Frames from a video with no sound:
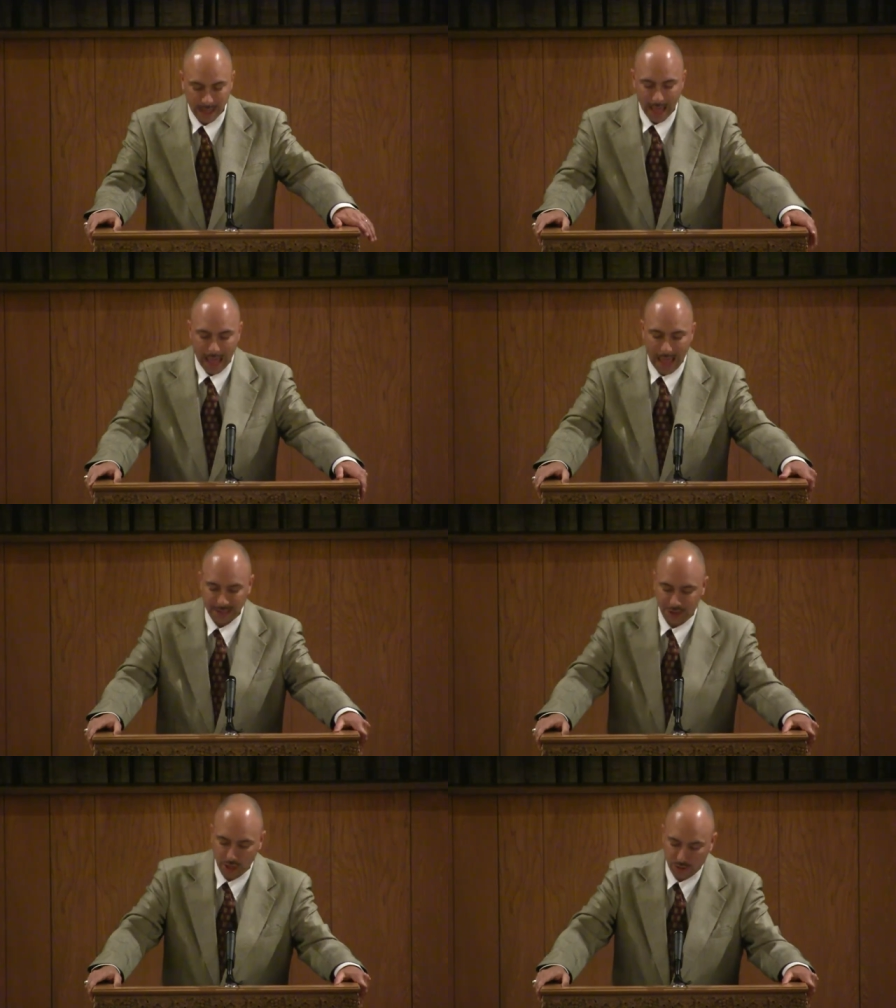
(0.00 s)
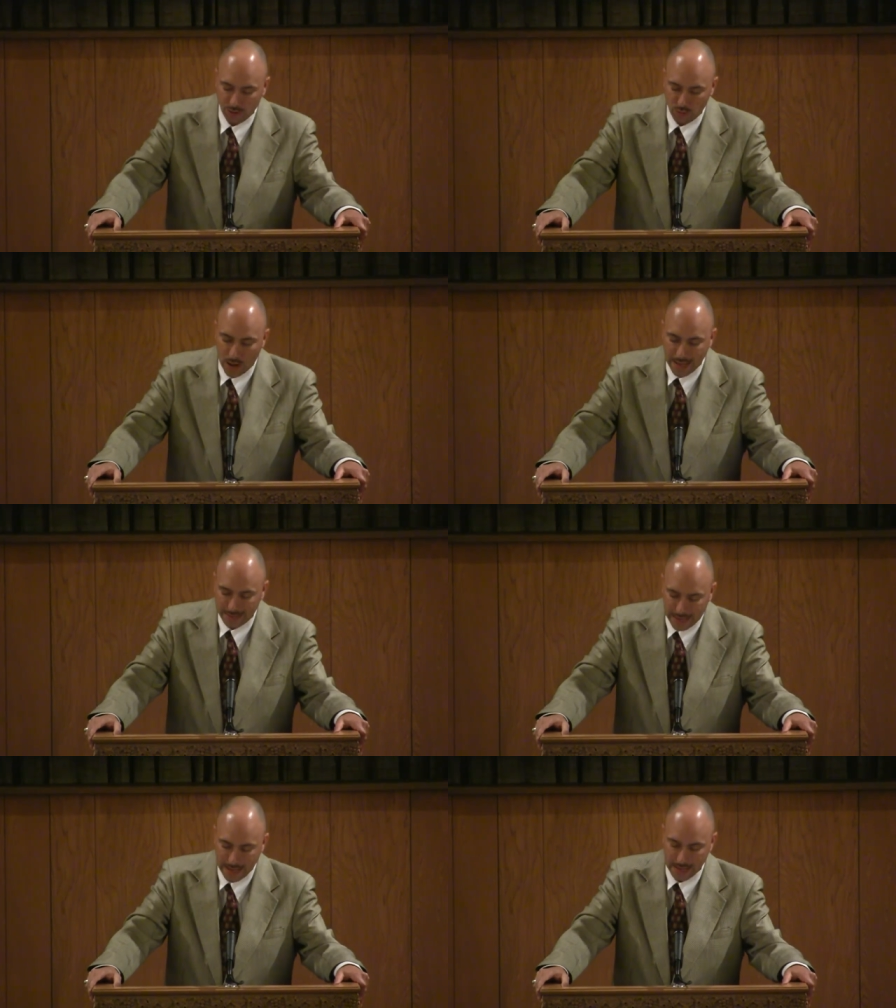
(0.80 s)
at just the right
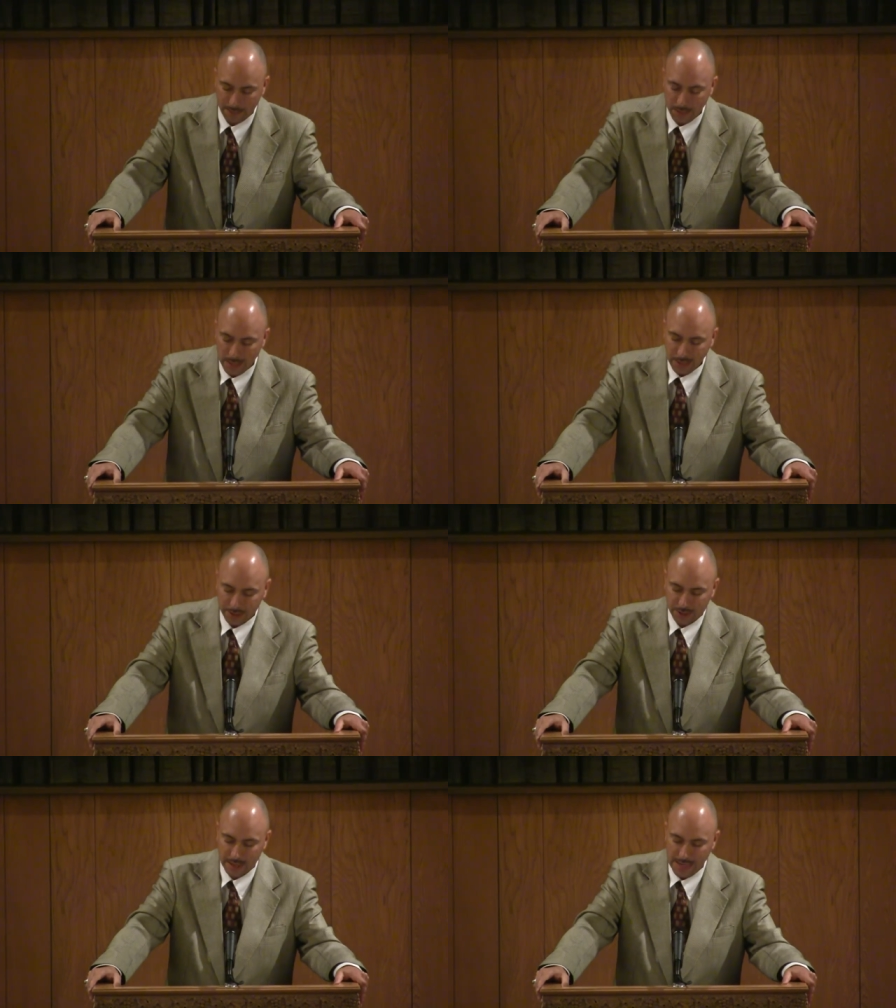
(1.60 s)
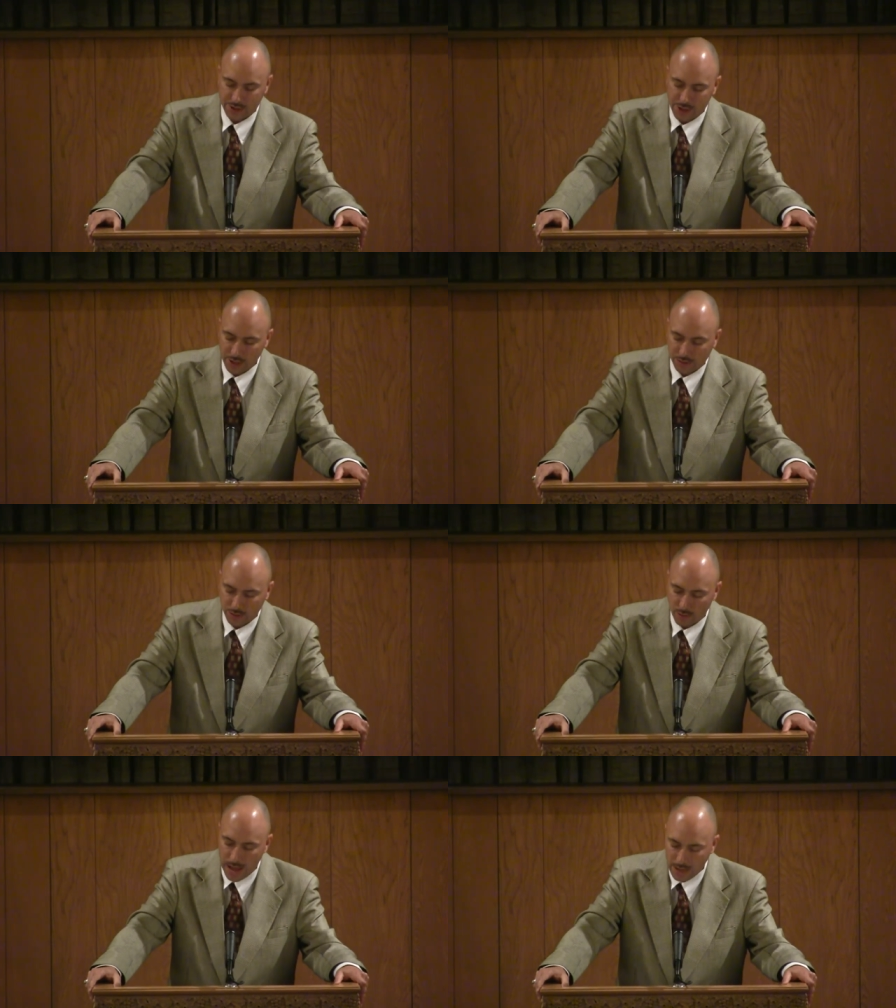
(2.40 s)
time to say just the
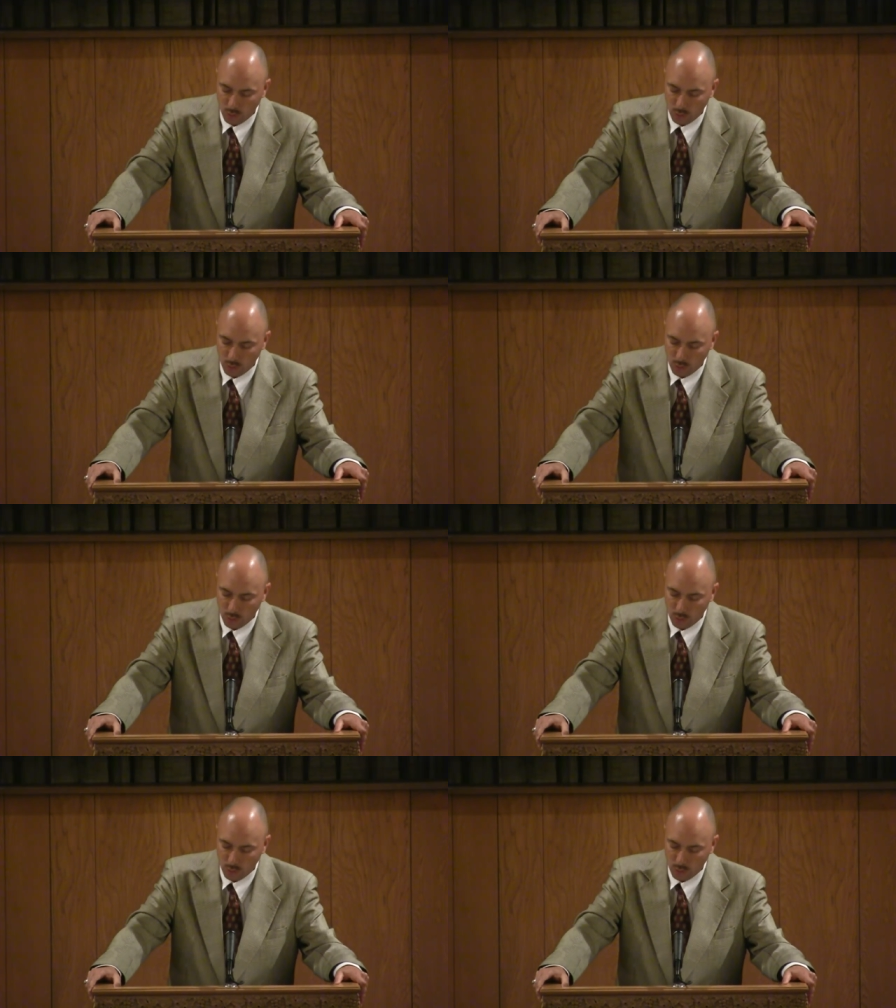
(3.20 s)
right